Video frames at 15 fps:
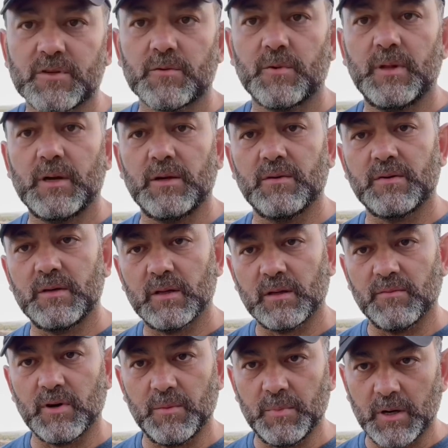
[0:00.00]
3 that you see at the
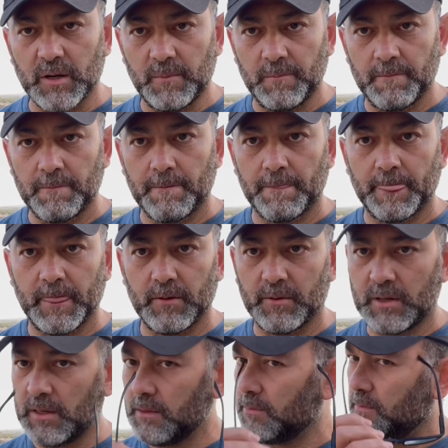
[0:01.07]
very bottom,
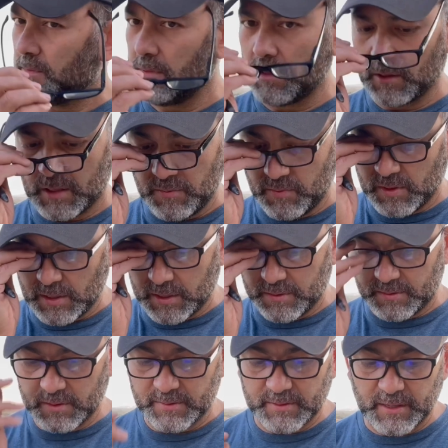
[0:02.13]
okay, I'll give you
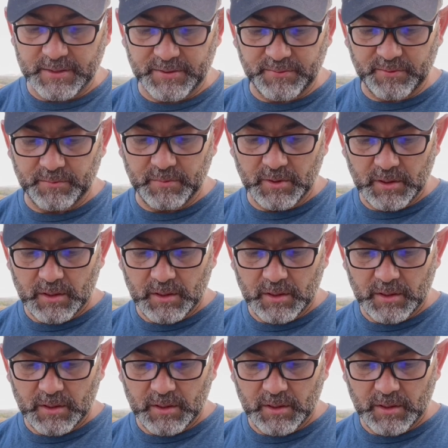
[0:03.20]
guys the size of them.